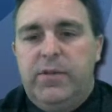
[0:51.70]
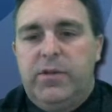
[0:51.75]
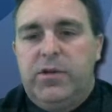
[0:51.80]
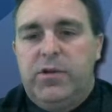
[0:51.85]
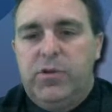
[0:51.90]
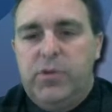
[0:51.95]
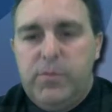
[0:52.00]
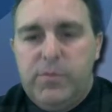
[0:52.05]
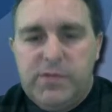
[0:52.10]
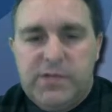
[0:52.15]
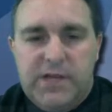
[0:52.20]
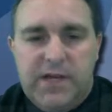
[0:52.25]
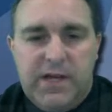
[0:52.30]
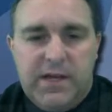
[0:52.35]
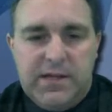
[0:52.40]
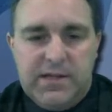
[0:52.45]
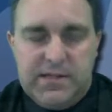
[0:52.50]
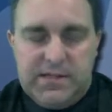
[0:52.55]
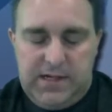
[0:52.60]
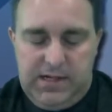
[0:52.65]
Group
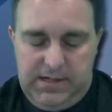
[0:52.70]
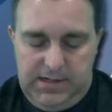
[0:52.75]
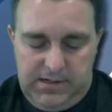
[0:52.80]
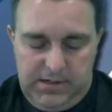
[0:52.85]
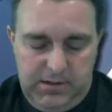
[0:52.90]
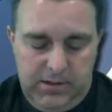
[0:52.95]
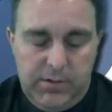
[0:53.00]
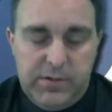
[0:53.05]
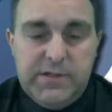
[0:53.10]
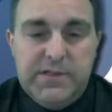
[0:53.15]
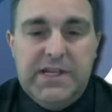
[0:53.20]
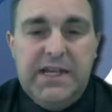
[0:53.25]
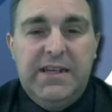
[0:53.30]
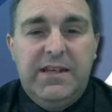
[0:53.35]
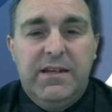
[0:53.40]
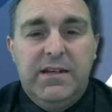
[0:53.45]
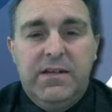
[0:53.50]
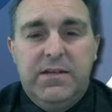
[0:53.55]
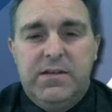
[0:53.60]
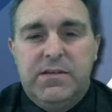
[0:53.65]
tasks are
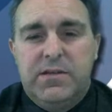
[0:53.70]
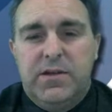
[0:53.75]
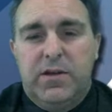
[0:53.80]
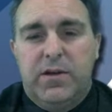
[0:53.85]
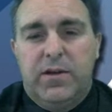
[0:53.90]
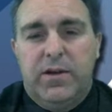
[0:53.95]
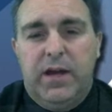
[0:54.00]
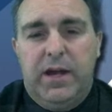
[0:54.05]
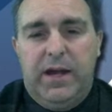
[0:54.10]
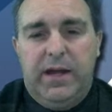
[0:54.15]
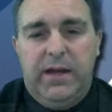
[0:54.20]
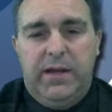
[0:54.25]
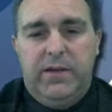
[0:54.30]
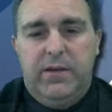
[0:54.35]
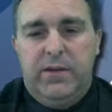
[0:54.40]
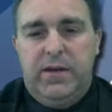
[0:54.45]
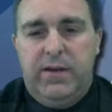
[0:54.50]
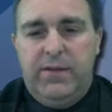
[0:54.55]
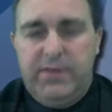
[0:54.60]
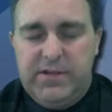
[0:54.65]
closed-ended
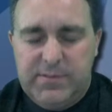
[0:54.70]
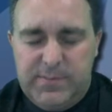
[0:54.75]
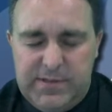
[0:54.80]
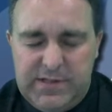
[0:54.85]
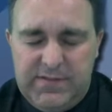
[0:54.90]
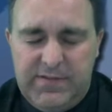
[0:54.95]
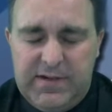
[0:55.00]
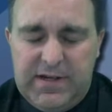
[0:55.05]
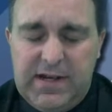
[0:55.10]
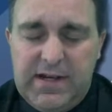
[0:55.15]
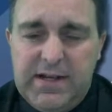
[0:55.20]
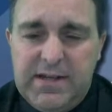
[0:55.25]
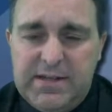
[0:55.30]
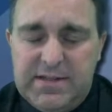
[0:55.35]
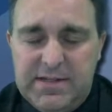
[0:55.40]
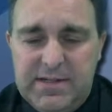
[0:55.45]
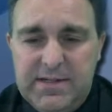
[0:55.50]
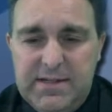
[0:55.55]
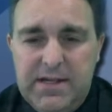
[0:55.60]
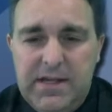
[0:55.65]
and having specific
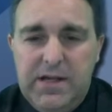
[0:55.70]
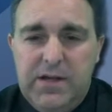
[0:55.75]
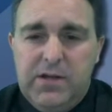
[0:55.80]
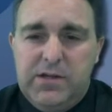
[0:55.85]
answers.